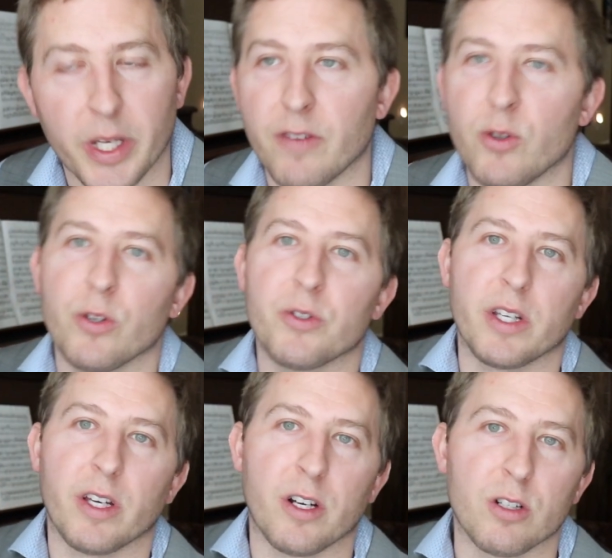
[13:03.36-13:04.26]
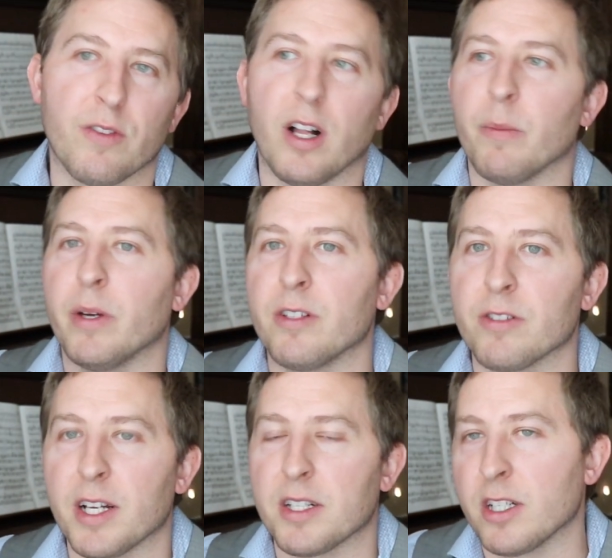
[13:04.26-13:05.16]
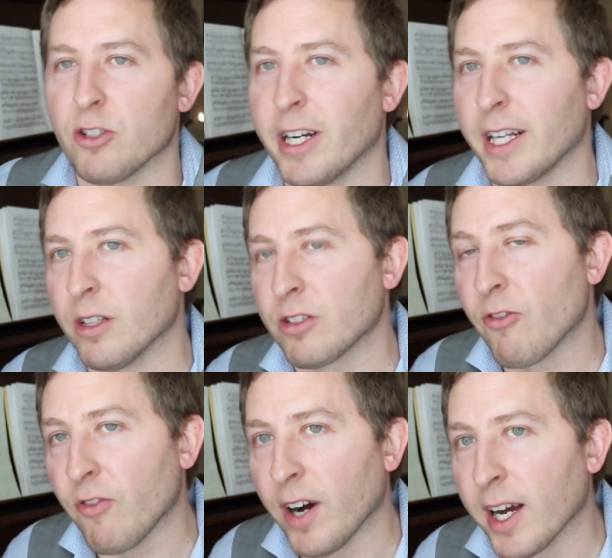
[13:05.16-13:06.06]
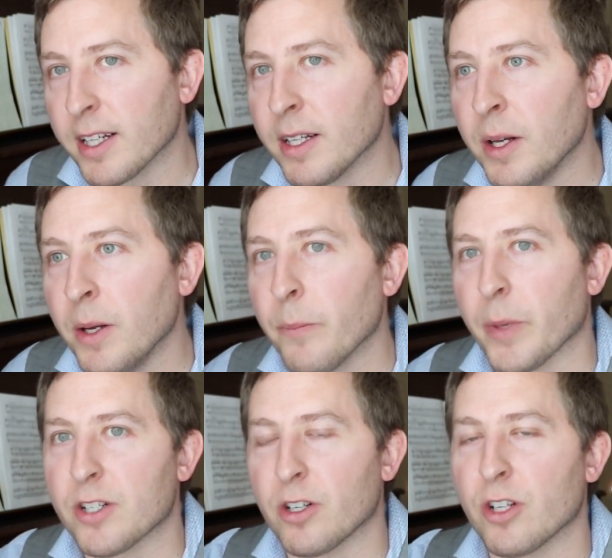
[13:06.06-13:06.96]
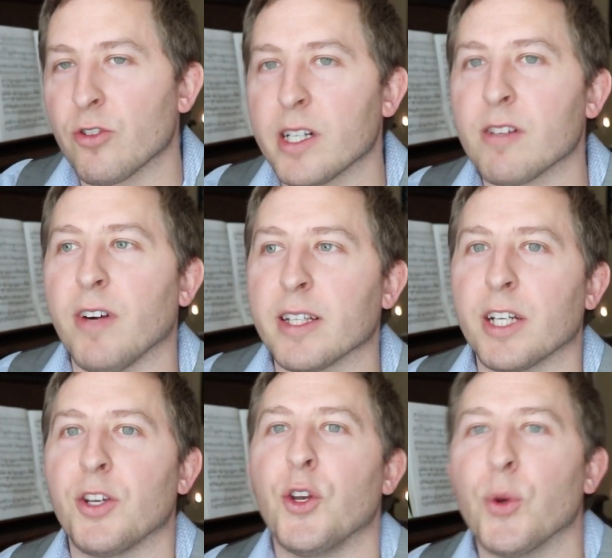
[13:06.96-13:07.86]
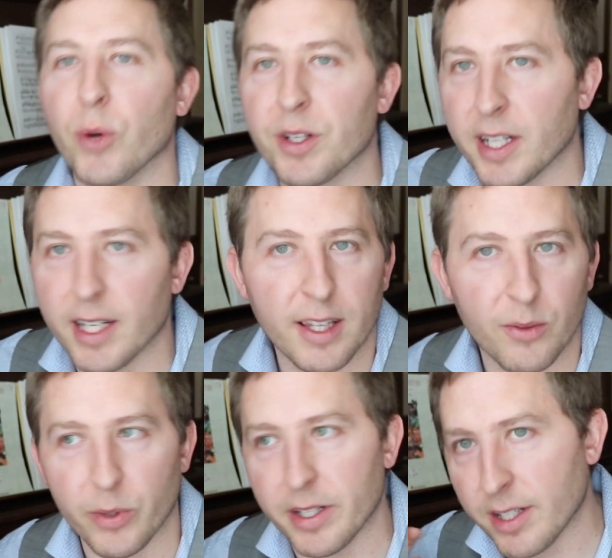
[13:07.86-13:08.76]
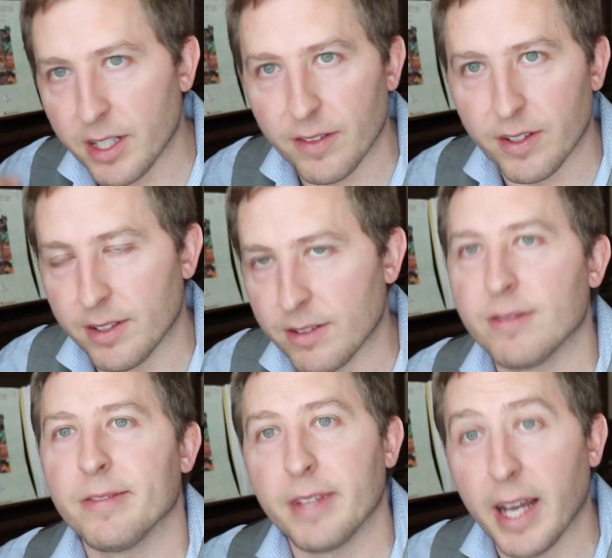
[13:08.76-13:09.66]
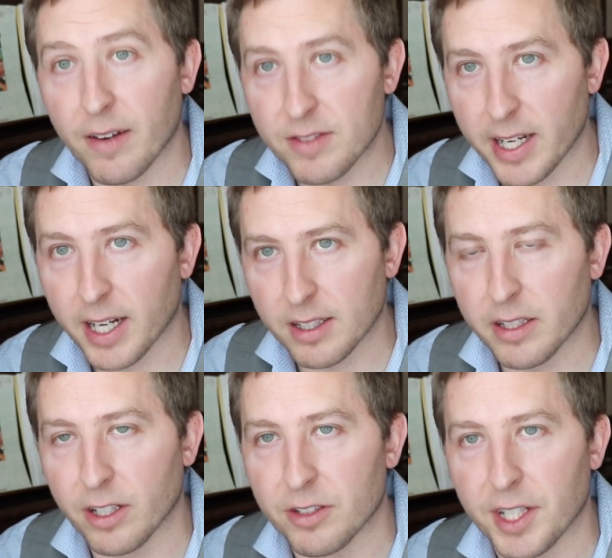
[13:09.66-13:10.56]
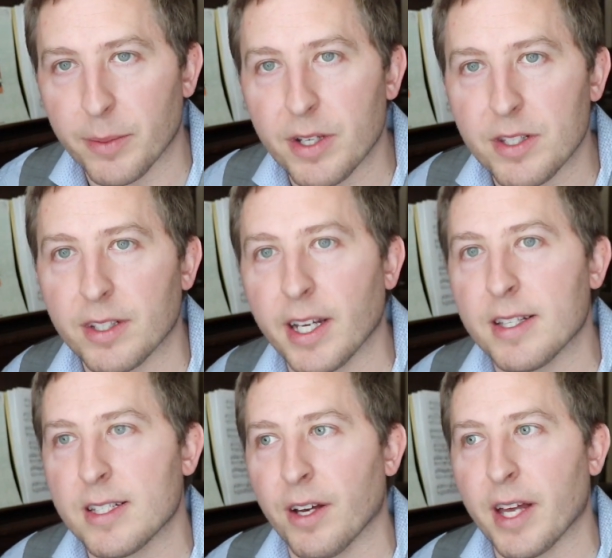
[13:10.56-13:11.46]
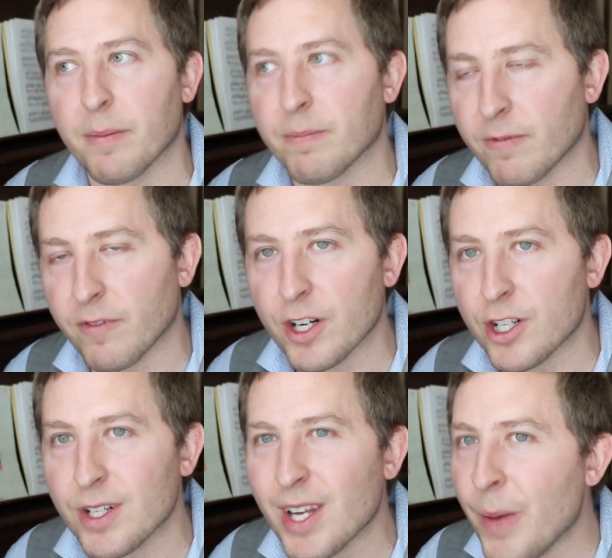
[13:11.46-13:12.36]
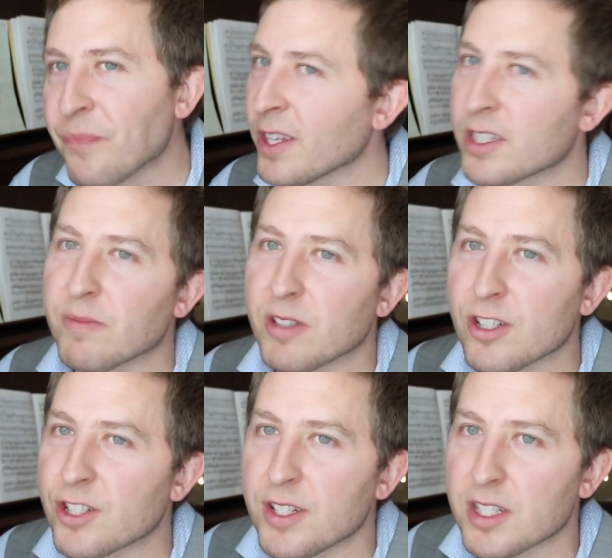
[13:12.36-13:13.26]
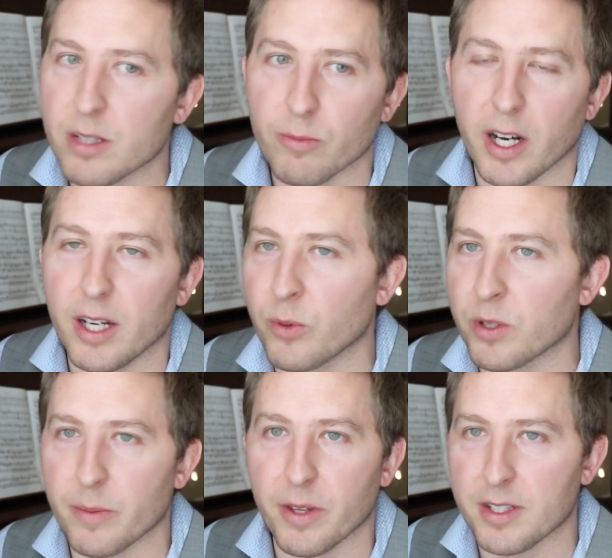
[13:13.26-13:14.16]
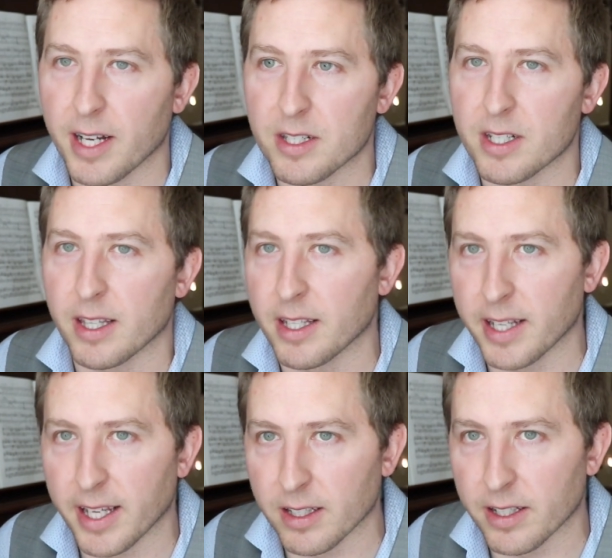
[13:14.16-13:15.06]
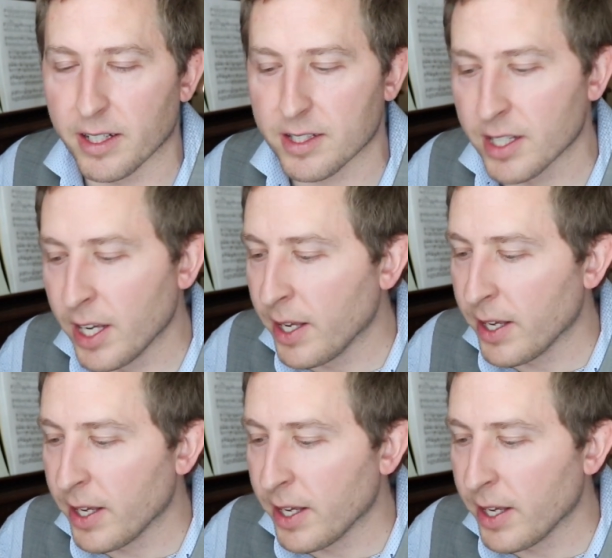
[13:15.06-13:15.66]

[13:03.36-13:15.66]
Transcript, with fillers: again, if you're using it on your development, your testing, and training, it looked fine. But I started trying to find like newer data that we didn't even have technically in our databasing yet and see how that functioned. Something just didn't seem right with some of the testing and then analytics.